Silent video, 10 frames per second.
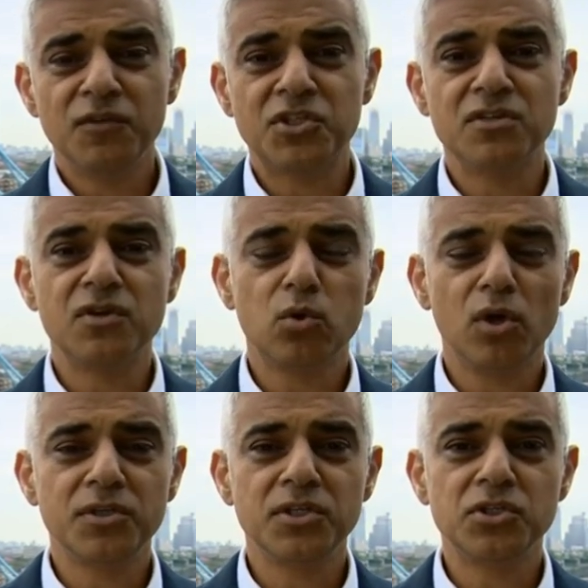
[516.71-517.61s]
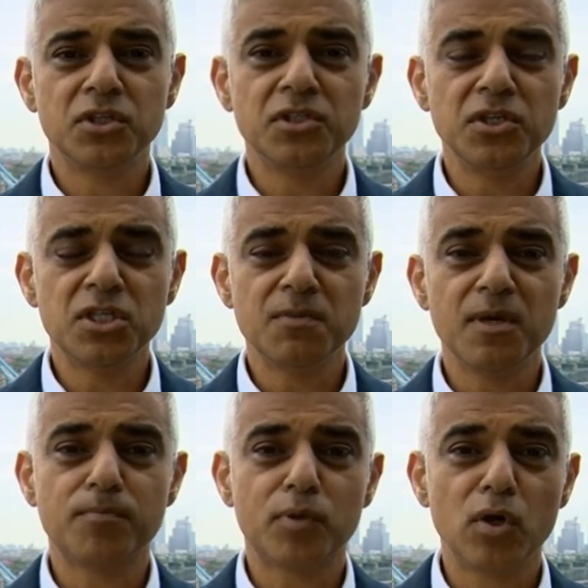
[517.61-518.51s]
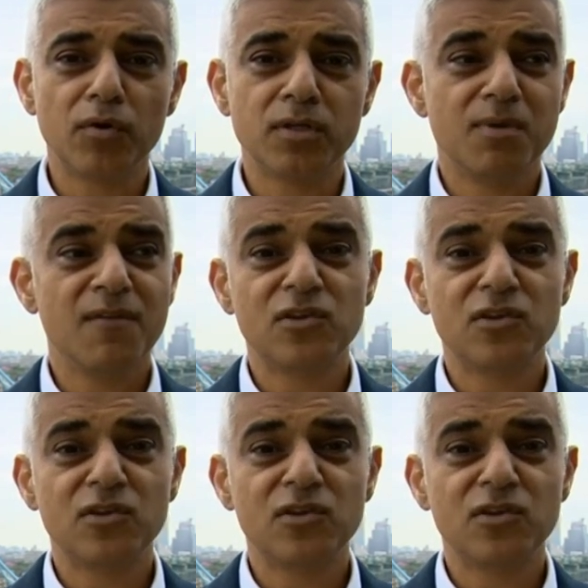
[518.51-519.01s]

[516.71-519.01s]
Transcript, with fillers: for gender equality should continue to make progress.